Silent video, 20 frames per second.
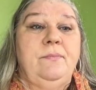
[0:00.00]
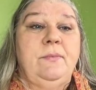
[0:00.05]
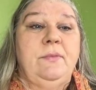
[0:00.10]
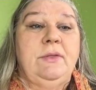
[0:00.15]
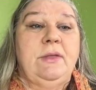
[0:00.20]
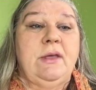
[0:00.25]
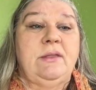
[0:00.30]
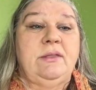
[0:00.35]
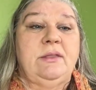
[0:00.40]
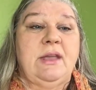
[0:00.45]

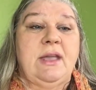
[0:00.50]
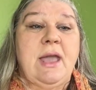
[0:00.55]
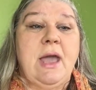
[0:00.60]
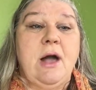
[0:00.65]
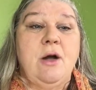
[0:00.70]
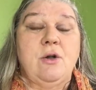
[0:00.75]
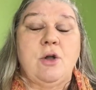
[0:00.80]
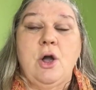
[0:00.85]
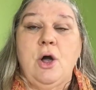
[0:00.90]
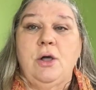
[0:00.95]
That the
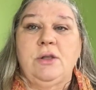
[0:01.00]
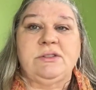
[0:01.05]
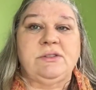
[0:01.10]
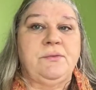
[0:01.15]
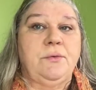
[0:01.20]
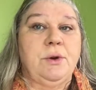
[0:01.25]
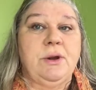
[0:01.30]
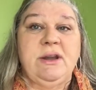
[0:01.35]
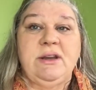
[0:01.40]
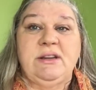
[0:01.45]
cal calls
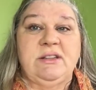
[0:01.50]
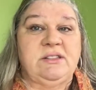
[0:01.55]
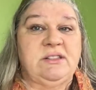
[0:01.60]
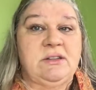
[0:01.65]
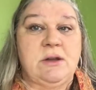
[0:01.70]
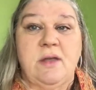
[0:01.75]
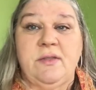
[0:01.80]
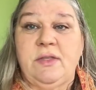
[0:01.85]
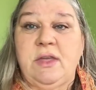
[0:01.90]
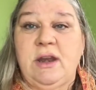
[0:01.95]
for, and it's
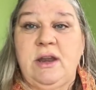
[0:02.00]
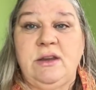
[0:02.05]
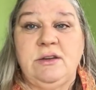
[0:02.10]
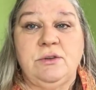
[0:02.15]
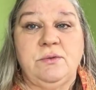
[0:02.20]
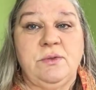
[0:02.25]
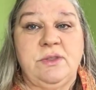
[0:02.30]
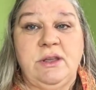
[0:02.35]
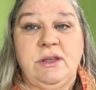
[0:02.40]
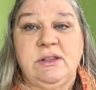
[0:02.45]
not that I
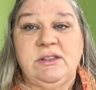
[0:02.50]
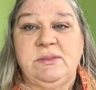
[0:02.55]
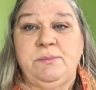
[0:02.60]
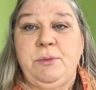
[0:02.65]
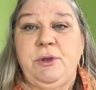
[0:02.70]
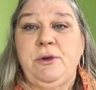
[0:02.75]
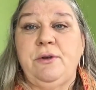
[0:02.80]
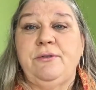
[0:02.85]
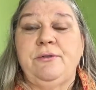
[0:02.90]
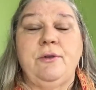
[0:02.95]
don't think it's
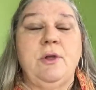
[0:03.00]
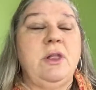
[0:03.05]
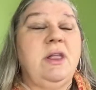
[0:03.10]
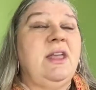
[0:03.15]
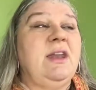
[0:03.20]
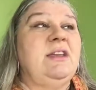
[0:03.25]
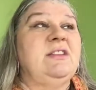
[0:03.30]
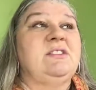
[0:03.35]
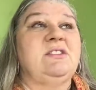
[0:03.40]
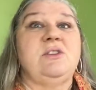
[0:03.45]
beautiful,
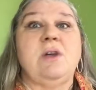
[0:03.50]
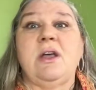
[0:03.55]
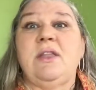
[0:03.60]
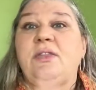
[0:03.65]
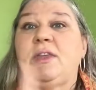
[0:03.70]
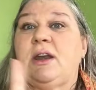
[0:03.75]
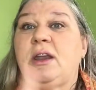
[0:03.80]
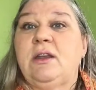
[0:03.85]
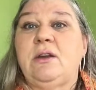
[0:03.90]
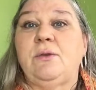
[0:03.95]
and it's not
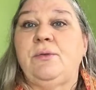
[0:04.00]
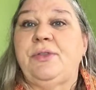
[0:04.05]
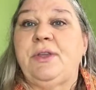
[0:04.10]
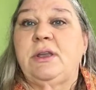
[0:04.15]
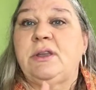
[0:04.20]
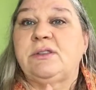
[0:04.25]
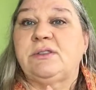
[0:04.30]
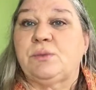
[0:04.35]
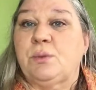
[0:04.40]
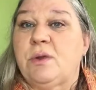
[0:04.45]
that I don't think
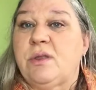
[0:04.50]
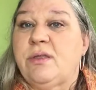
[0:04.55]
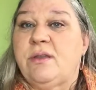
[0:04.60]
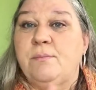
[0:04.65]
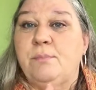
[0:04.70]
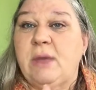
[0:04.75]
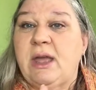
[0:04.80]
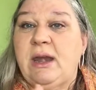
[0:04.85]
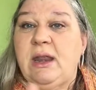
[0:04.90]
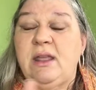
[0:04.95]
it's worth the
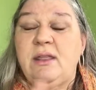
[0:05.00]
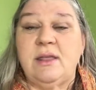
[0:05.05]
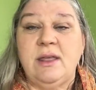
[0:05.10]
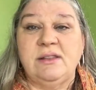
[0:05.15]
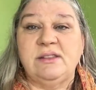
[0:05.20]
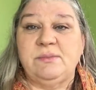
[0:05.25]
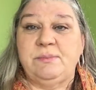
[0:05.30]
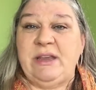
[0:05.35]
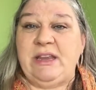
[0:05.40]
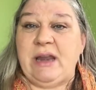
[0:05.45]
money
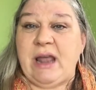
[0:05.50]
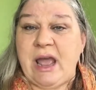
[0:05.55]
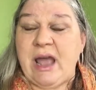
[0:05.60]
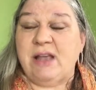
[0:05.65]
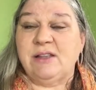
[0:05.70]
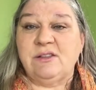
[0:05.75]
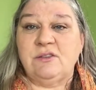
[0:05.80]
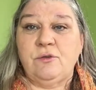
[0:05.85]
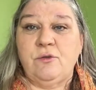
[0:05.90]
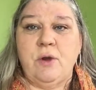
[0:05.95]
that's being
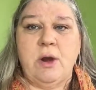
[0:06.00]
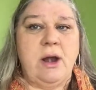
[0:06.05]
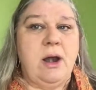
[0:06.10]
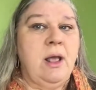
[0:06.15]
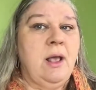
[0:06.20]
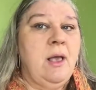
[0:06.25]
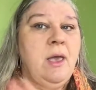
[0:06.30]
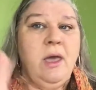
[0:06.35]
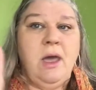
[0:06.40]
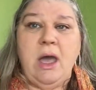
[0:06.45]
asked for it.
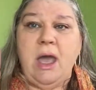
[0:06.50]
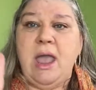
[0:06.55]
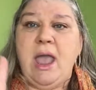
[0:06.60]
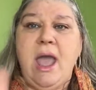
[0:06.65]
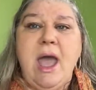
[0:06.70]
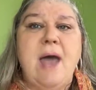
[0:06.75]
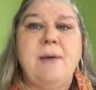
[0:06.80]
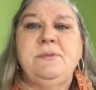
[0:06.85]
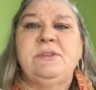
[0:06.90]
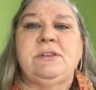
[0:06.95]
I
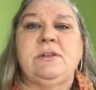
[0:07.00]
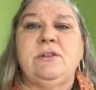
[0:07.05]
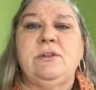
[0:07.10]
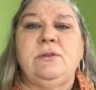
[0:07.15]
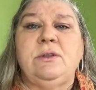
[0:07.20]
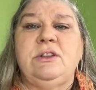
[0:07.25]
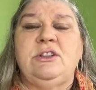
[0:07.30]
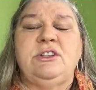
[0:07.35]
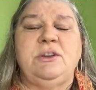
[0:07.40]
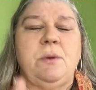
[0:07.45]

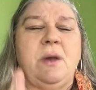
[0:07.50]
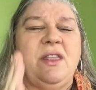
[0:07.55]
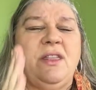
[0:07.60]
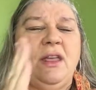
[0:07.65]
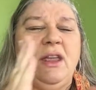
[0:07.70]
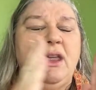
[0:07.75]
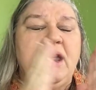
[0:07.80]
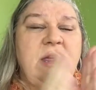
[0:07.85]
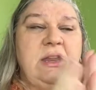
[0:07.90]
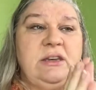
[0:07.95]
absolutely do. I
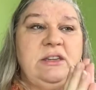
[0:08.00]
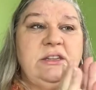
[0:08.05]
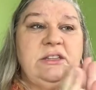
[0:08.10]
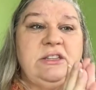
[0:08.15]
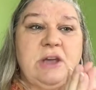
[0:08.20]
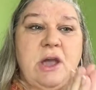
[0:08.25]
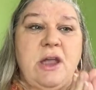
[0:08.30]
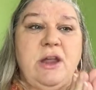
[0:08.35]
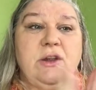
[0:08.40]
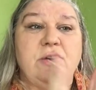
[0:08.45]
think indie
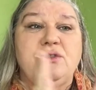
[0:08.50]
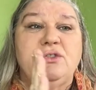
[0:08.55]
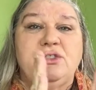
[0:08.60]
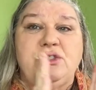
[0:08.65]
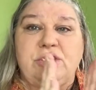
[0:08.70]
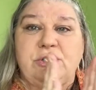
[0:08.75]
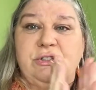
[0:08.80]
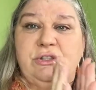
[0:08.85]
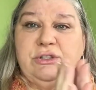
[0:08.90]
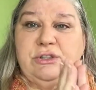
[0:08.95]
dyers
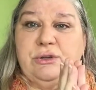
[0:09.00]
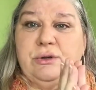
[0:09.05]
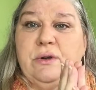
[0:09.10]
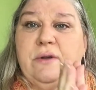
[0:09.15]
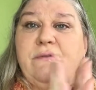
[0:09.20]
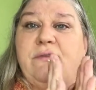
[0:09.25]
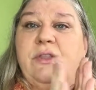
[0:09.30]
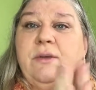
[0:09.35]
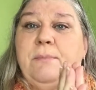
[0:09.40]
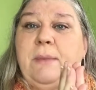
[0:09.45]

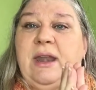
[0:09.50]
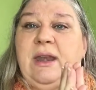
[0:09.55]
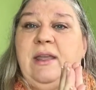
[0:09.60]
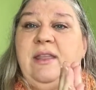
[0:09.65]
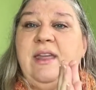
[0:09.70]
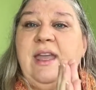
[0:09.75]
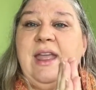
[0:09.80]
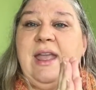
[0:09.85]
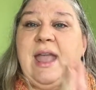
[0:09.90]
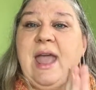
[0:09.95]
deserve the money
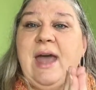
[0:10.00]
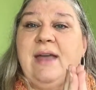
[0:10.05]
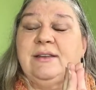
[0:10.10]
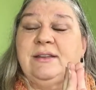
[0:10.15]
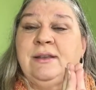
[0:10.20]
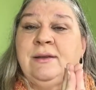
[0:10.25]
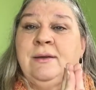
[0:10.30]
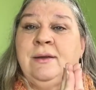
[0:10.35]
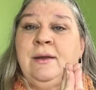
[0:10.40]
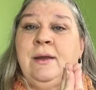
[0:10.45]
they get,
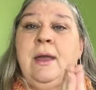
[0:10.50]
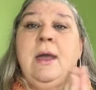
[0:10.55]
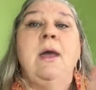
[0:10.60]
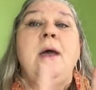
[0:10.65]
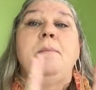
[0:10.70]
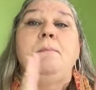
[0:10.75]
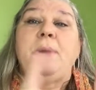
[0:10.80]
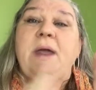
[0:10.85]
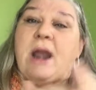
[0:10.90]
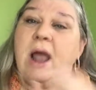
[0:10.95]

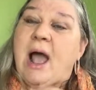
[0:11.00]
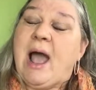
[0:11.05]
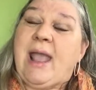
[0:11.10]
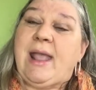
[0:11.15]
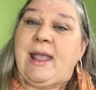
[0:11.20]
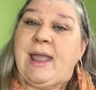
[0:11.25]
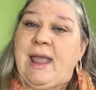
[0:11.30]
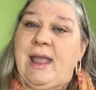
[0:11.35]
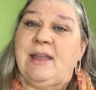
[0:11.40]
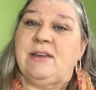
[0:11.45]
but I
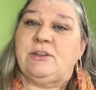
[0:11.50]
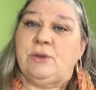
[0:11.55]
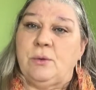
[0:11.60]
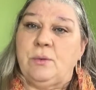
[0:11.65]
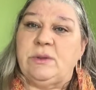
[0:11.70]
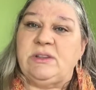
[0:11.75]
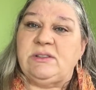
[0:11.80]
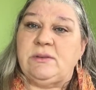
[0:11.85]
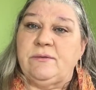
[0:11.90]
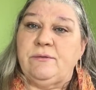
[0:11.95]
can't
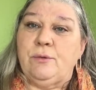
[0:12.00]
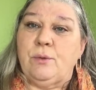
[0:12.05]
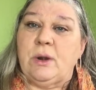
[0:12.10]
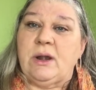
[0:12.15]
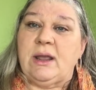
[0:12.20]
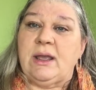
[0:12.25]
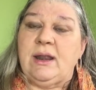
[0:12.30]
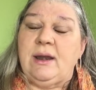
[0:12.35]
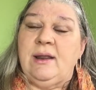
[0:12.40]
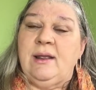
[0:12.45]
always afford
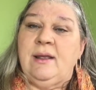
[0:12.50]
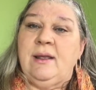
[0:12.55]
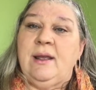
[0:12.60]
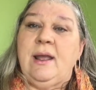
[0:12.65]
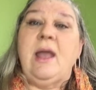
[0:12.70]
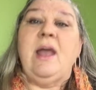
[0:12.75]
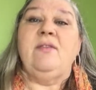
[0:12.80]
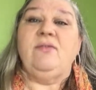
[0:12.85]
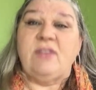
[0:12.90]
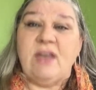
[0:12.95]
it,
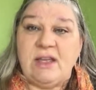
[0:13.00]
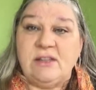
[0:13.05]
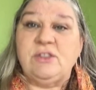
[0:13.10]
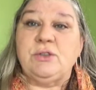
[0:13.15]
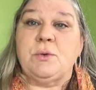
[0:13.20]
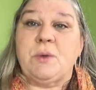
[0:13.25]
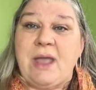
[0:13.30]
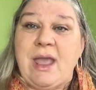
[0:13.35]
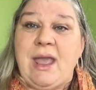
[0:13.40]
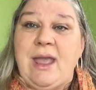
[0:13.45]
and that's
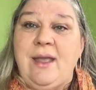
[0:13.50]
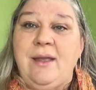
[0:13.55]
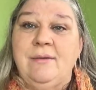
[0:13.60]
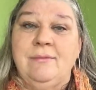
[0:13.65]
okay.